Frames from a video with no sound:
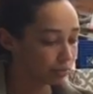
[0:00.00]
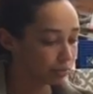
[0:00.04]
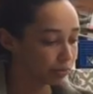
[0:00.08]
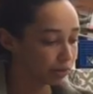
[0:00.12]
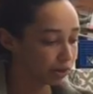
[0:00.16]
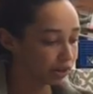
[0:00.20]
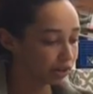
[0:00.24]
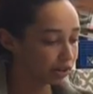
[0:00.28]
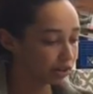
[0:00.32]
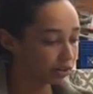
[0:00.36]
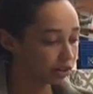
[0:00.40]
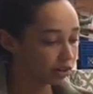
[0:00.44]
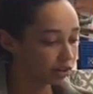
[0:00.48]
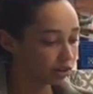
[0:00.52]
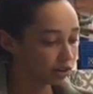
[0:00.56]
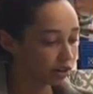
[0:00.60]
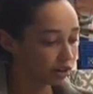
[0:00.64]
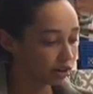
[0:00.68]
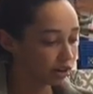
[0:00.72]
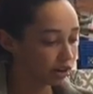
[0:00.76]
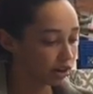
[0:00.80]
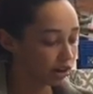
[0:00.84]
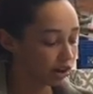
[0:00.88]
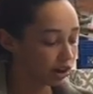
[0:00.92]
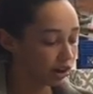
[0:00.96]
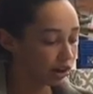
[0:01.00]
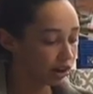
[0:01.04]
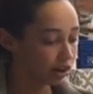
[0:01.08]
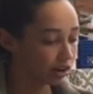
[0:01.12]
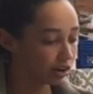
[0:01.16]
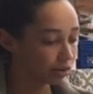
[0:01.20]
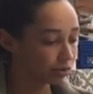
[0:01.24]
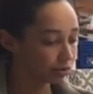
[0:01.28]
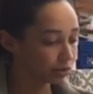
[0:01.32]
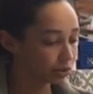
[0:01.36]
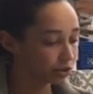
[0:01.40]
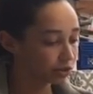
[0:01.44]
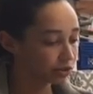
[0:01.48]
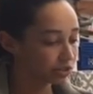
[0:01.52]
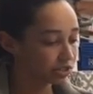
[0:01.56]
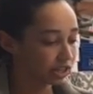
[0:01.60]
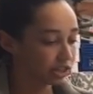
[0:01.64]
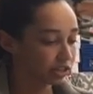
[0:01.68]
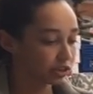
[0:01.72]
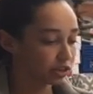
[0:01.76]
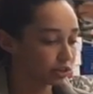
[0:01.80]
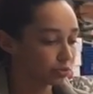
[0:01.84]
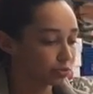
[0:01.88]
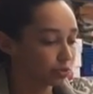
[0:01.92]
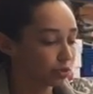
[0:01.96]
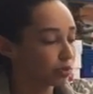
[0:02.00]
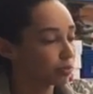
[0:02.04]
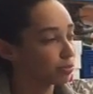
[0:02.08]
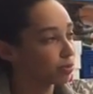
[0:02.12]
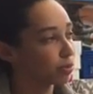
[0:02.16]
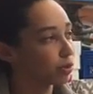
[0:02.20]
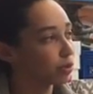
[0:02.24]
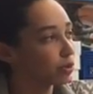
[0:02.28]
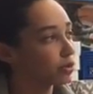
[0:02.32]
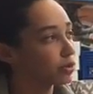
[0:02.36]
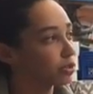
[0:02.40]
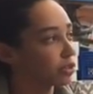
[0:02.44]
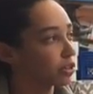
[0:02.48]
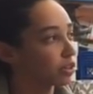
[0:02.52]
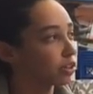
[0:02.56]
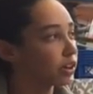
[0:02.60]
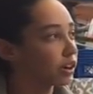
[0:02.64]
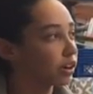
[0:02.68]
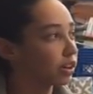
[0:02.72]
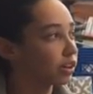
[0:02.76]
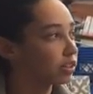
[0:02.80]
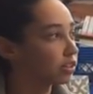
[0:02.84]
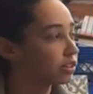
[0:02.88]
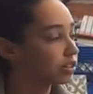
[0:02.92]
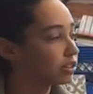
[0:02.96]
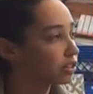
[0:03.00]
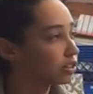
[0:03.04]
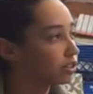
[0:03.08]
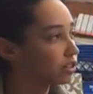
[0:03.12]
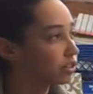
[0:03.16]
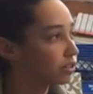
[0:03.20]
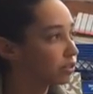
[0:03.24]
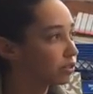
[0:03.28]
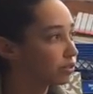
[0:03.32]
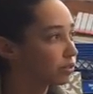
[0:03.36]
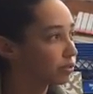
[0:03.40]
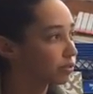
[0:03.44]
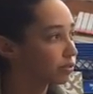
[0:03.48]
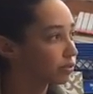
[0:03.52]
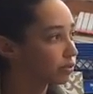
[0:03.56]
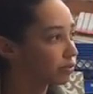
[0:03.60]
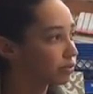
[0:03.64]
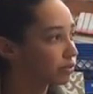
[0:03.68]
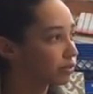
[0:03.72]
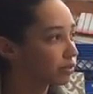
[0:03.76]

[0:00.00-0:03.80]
But would you say there's more pros or cons to